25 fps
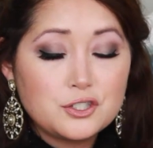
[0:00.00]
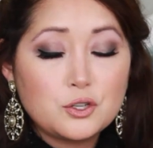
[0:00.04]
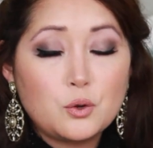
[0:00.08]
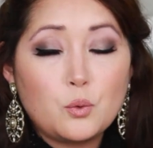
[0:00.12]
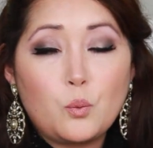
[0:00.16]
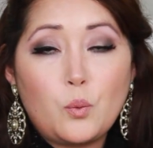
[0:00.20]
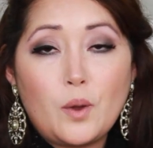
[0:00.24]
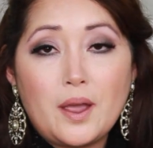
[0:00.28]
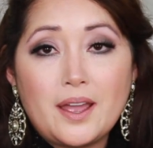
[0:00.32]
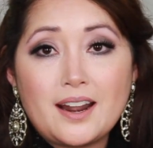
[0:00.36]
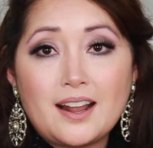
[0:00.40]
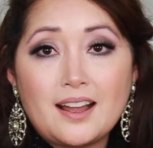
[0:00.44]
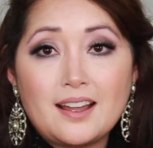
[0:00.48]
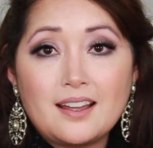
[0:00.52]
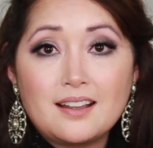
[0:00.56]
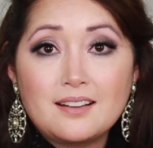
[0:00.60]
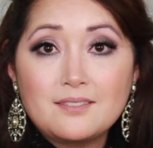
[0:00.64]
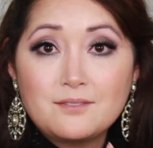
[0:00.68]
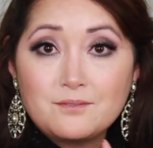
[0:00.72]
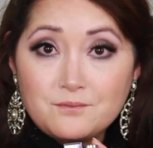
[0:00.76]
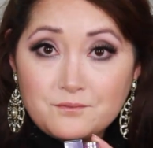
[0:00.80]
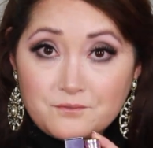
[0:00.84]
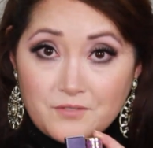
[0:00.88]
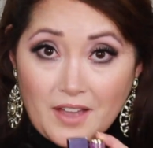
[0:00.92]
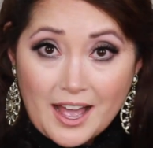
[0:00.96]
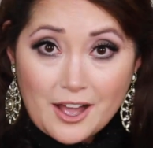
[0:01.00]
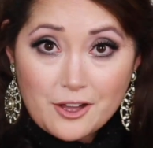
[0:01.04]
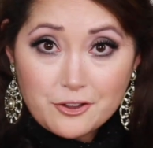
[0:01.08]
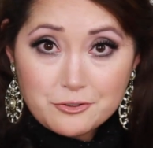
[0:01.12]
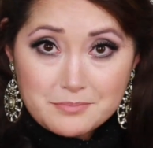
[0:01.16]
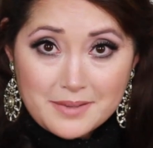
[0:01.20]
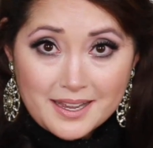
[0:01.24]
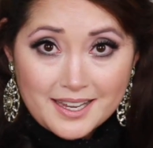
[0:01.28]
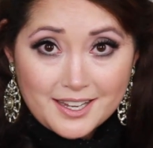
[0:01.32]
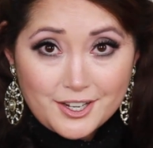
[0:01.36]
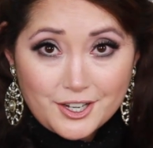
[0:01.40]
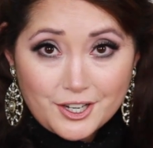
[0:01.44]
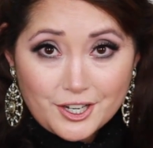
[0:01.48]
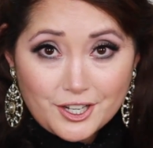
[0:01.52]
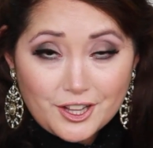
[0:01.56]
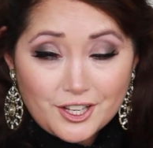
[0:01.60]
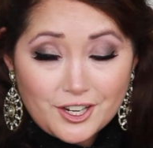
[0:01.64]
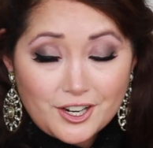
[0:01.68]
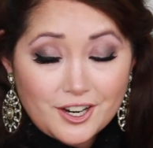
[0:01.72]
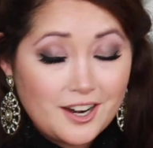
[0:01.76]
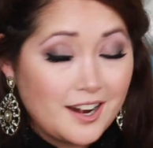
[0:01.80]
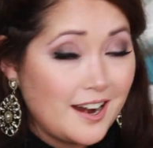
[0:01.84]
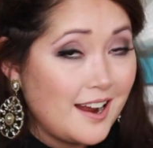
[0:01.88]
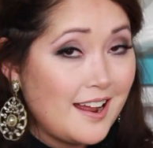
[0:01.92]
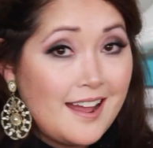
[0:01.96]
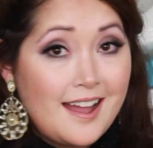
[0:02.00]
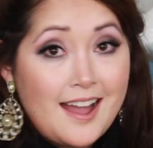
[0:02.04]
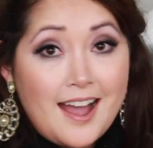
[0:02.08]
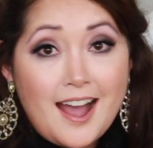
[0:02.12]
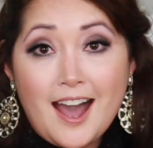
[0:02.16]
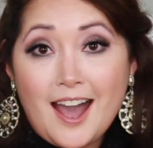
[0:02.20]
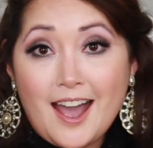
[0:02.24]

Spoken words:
So when I found my color,